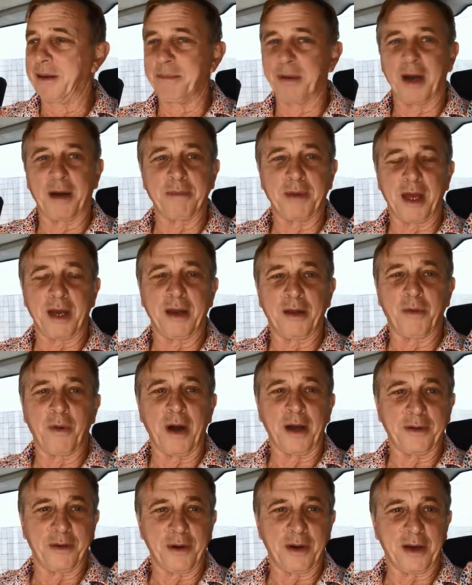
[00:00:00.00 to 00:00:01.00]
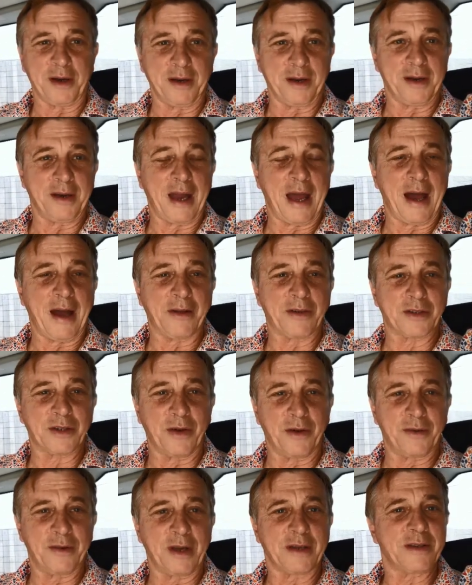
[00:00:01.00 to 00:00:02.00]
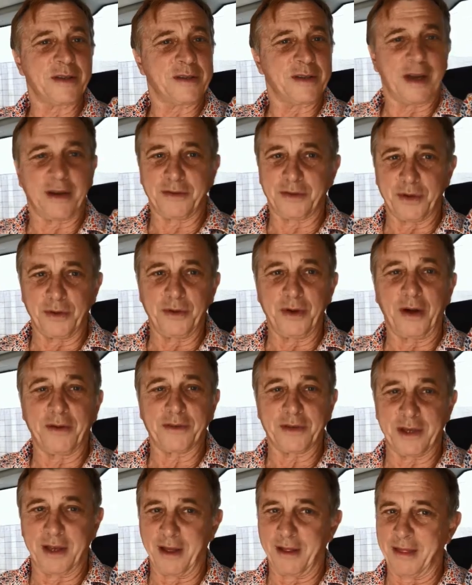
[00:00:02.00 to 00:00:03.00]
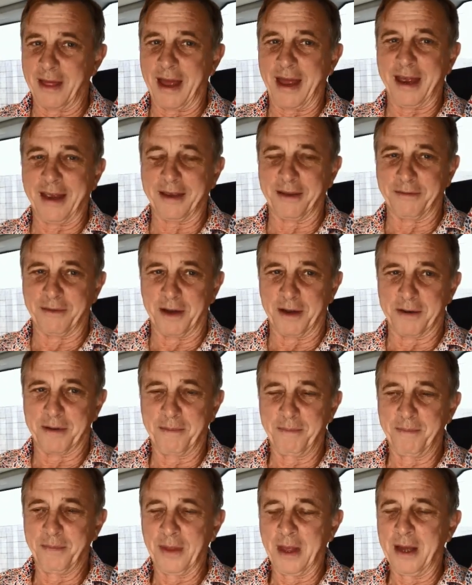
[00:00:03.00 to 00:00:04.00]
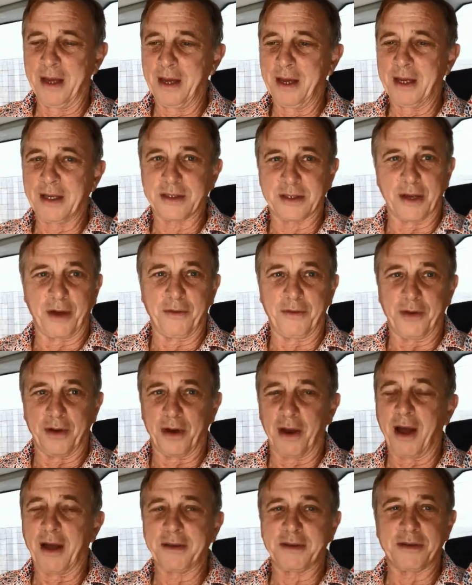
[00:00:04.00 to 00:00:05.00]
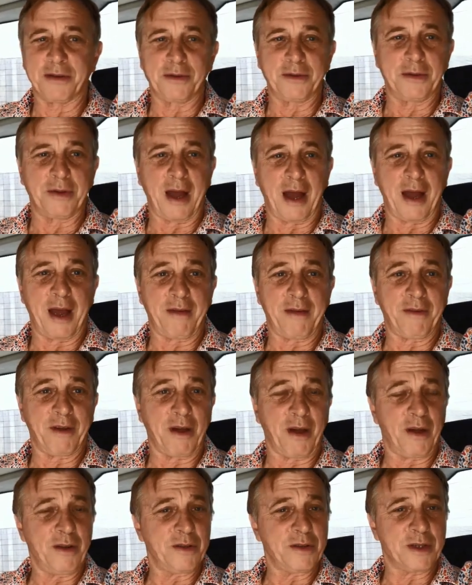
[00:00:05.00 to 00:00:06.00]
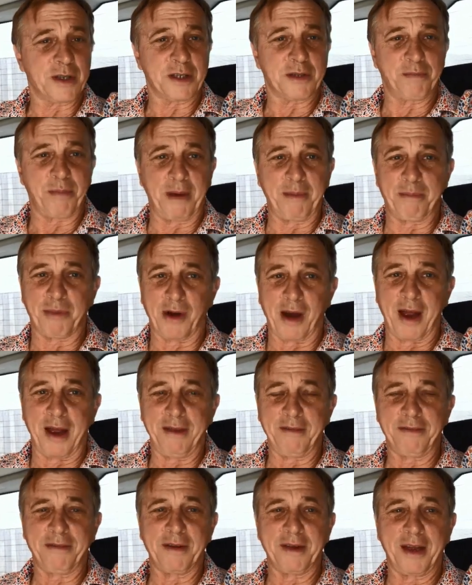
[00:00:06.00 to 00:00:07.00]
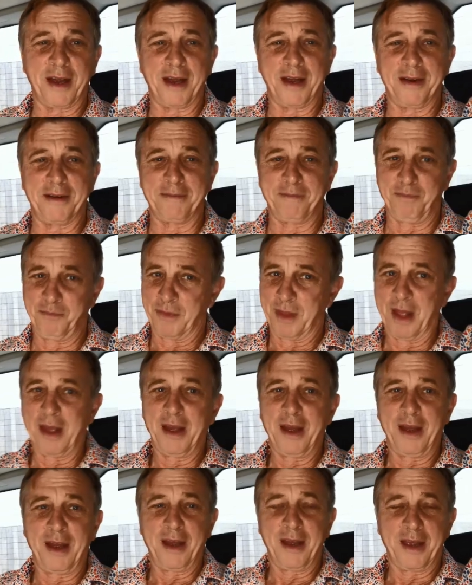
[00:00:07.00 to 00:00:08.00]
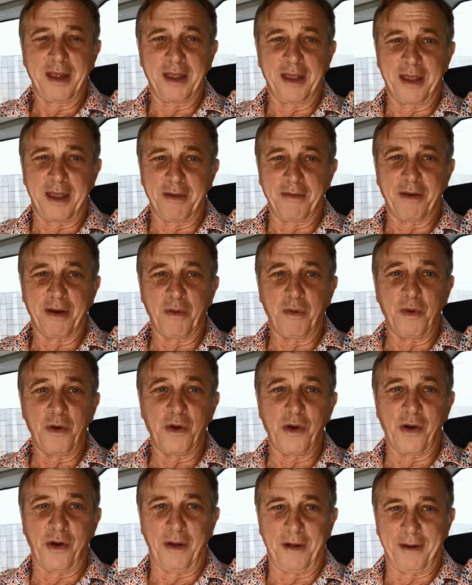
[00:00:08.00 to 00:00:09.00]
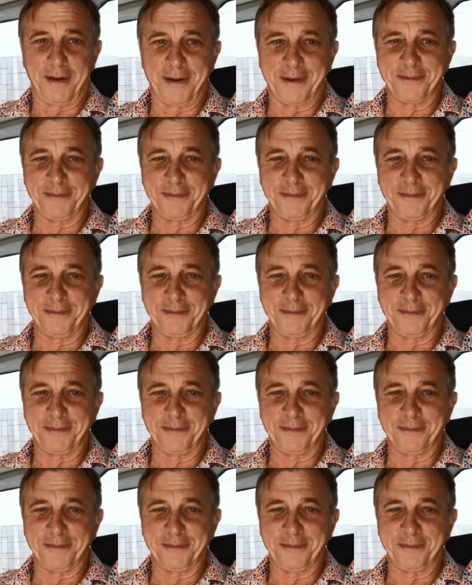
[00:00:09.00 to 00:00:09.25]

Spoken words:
but I'm getting quite good at it now, so it doesn't take too long to get the hang of it. So if you'd like to have a go, just be brave and give it a whirl.